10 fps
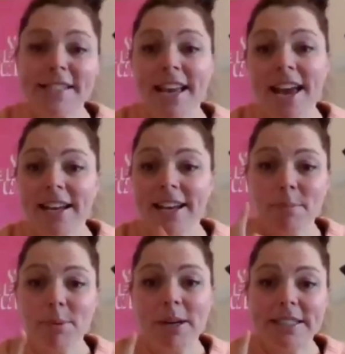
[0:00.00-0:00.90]
say,
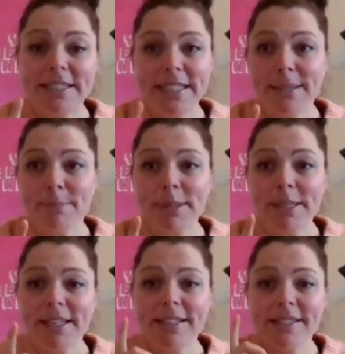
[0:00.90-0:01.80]
#1 tip
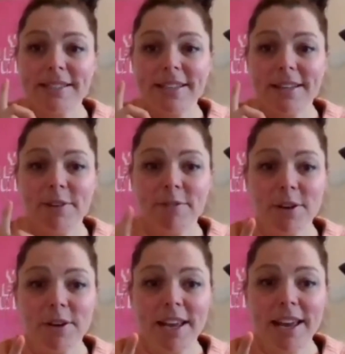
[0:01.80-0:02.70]
is, if you've
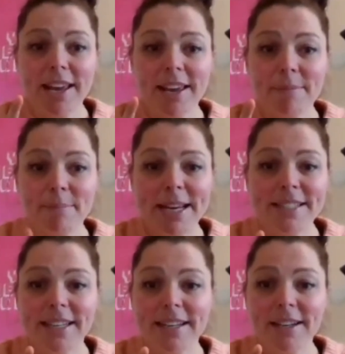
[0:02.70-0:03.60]
got a
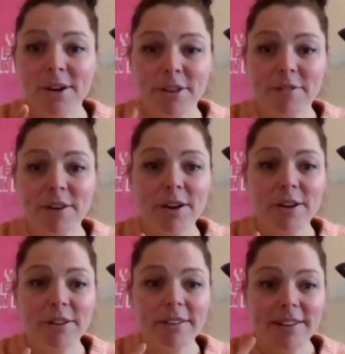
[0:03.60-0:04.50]
meeting on the
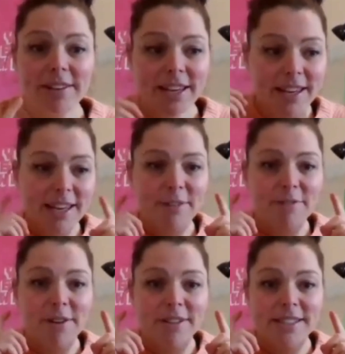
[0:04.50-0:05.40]
phone, get your
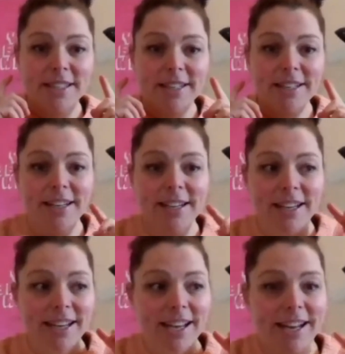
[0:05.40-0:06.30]
earphones in,
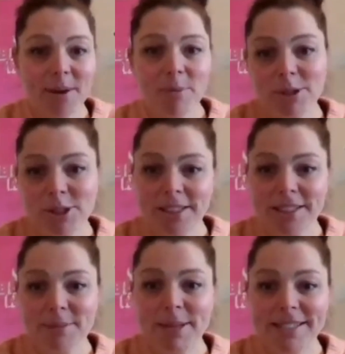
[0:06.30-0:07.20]
and that washing
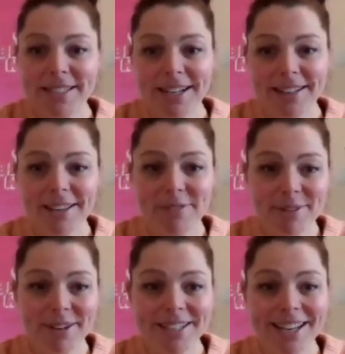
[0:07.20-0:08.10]
that's been sitting there for
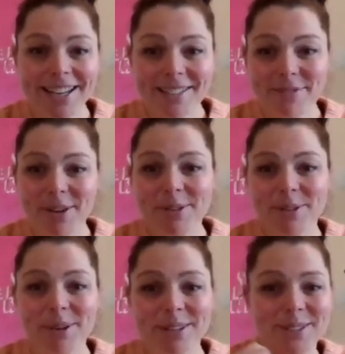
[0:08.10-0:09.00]
3 days, fold
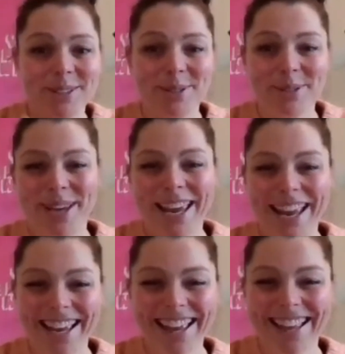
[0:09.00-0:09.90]
it whilst you're talking.